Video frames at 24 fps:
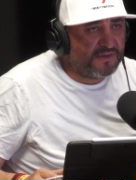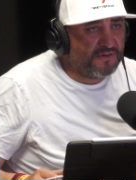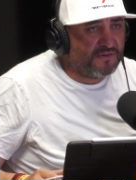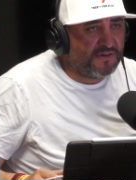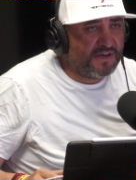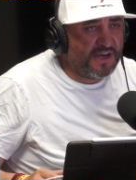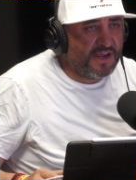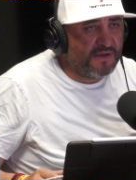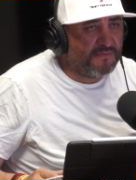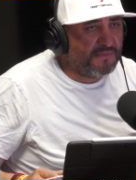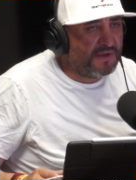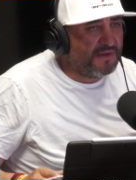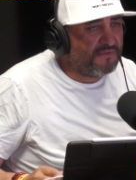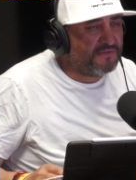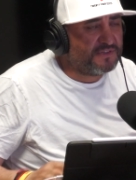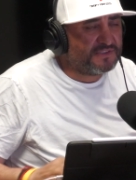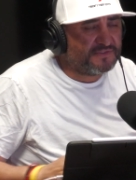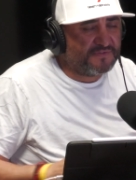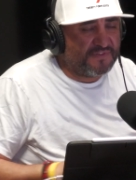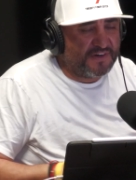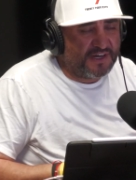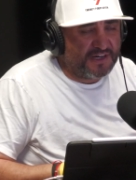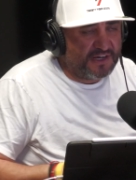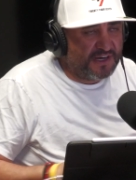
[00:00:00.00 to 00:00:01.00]
you name it. It was
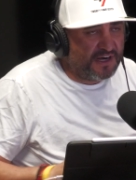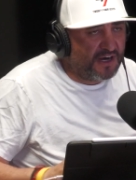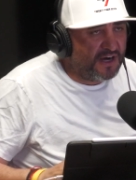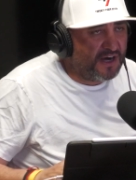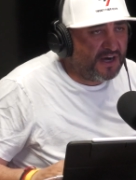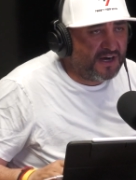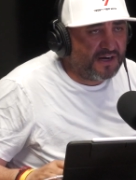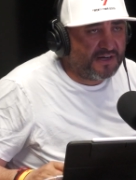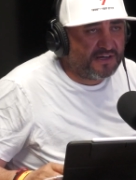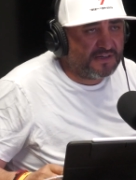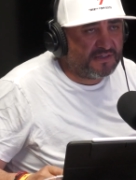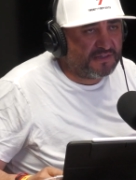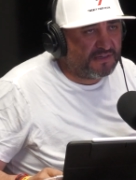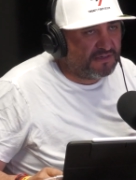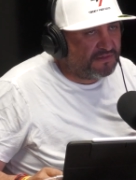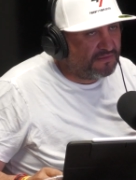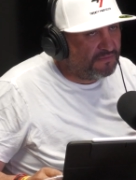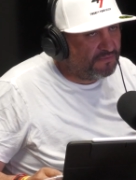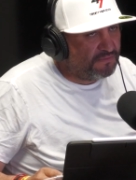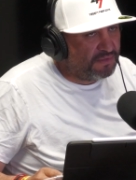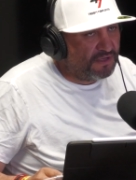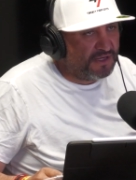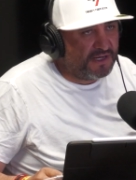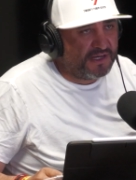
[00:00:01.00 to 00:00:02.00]
very hard,
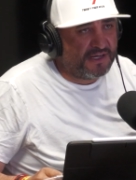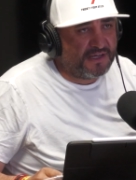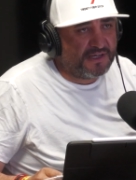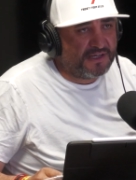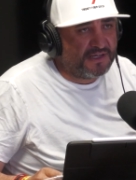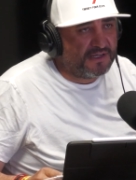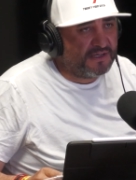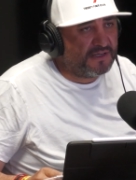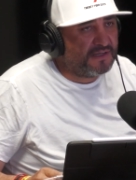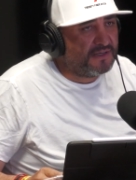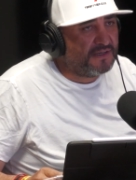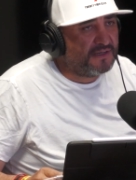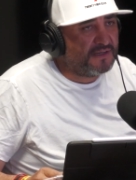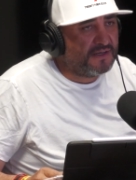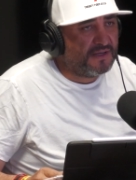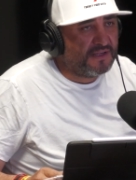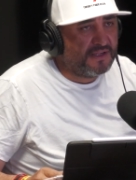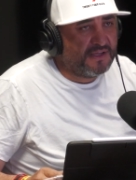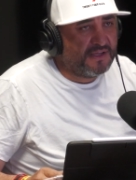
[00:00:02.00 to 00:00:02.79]
complaining